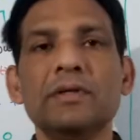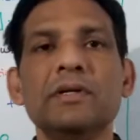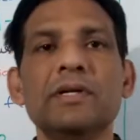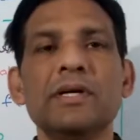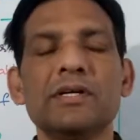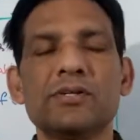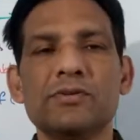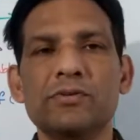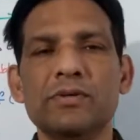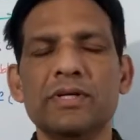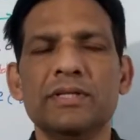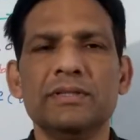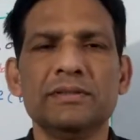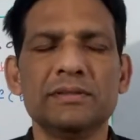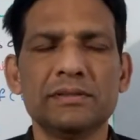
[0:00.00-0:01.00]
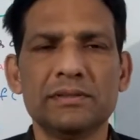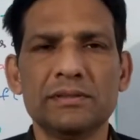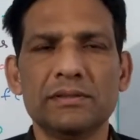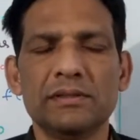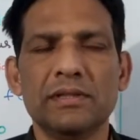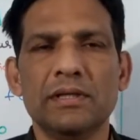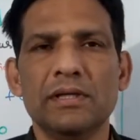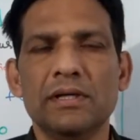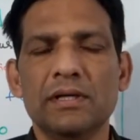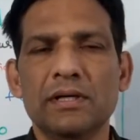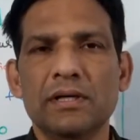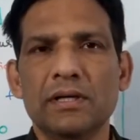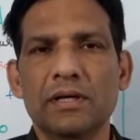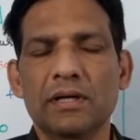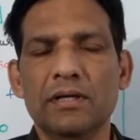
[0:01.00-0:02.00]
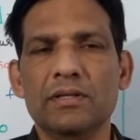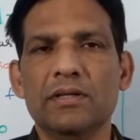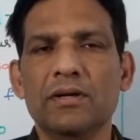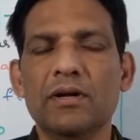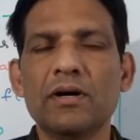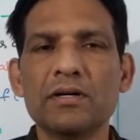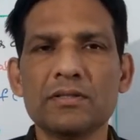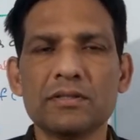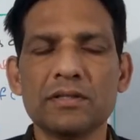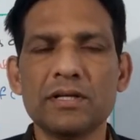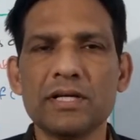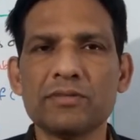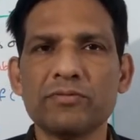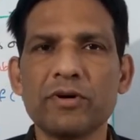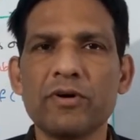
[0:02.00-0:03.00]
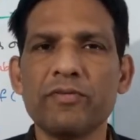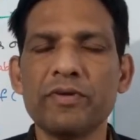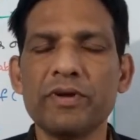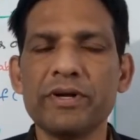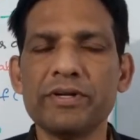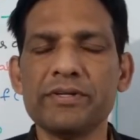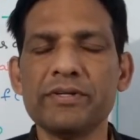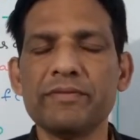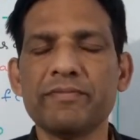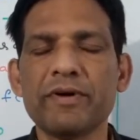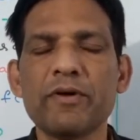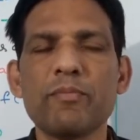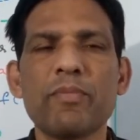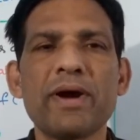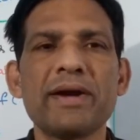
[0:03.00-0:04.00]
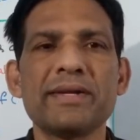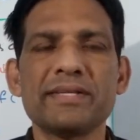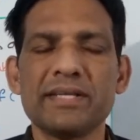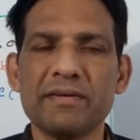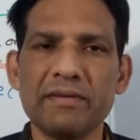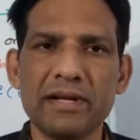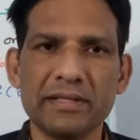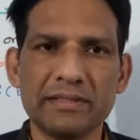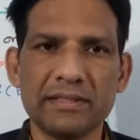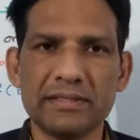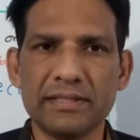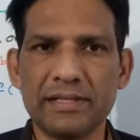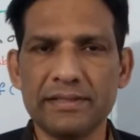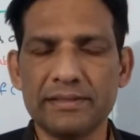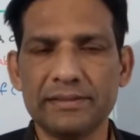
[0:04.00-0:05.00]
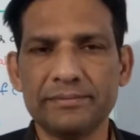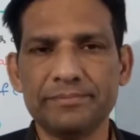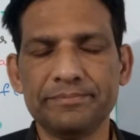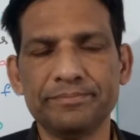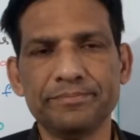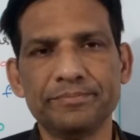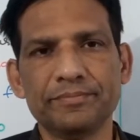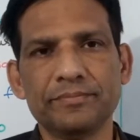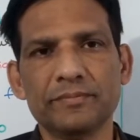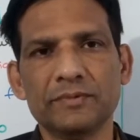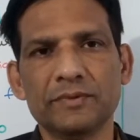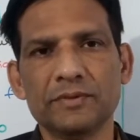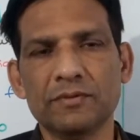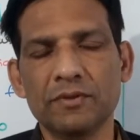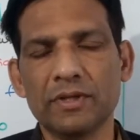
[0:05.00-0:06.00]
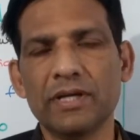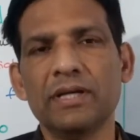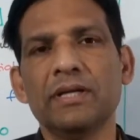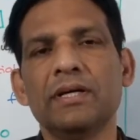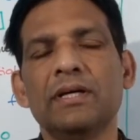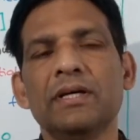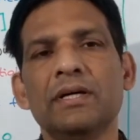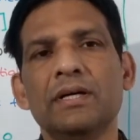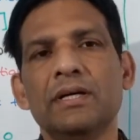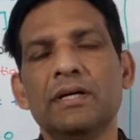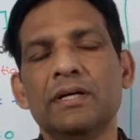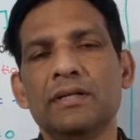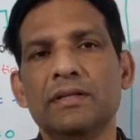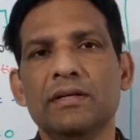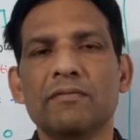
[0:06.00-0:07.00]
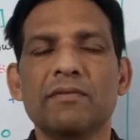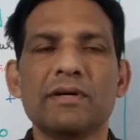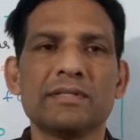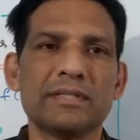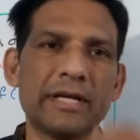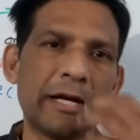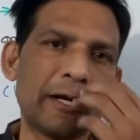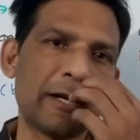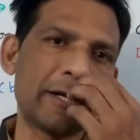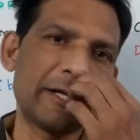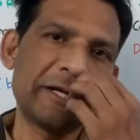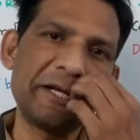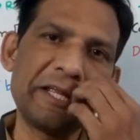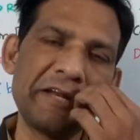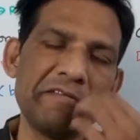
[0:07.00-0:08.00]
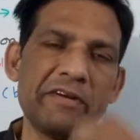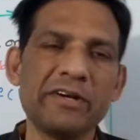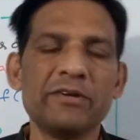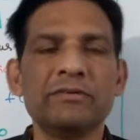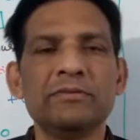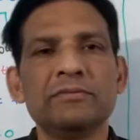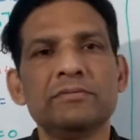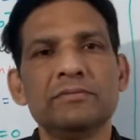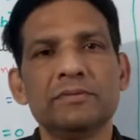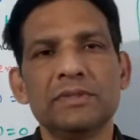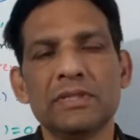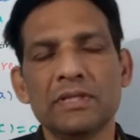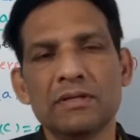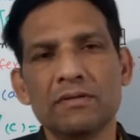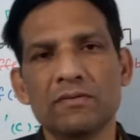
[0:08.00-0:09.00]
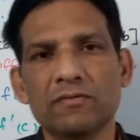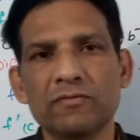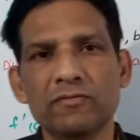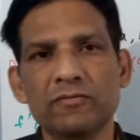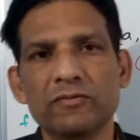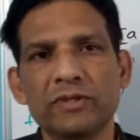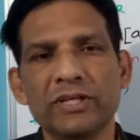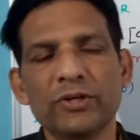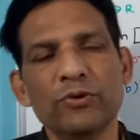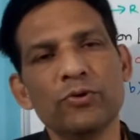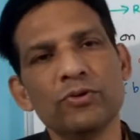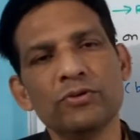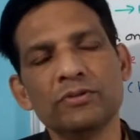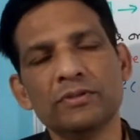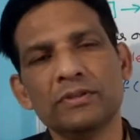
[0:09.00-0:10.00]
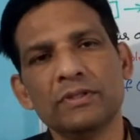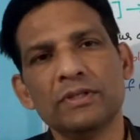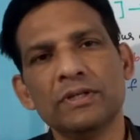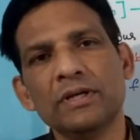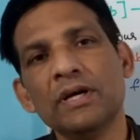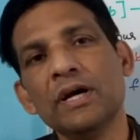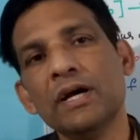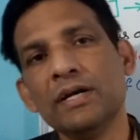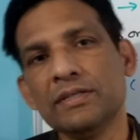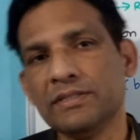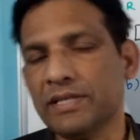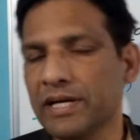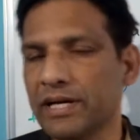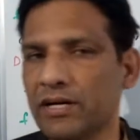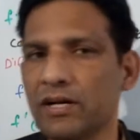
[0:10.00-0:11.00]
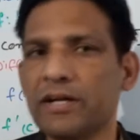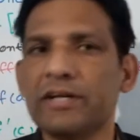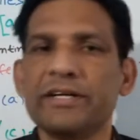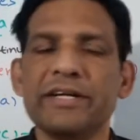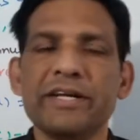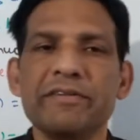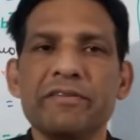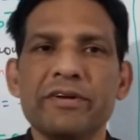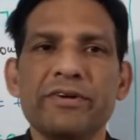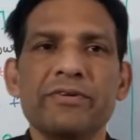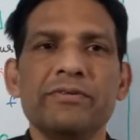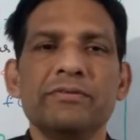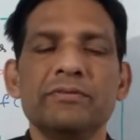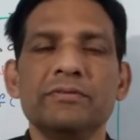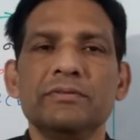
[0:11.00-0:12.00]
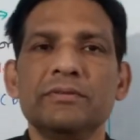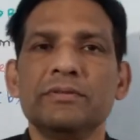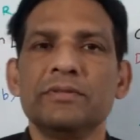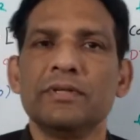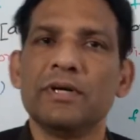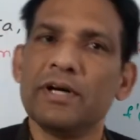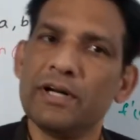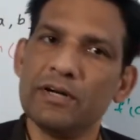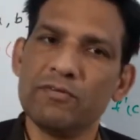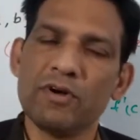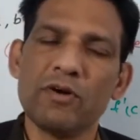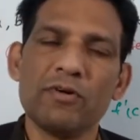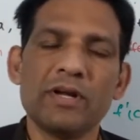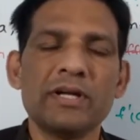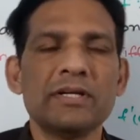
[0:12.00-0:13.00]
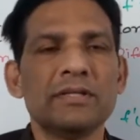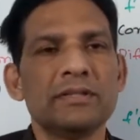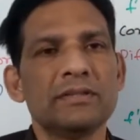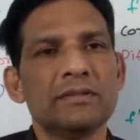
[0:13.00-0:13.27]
Dear students, in the last class we have finished 5.7 exercise. Okay, that was second order derivative. We know second order derivative and we have done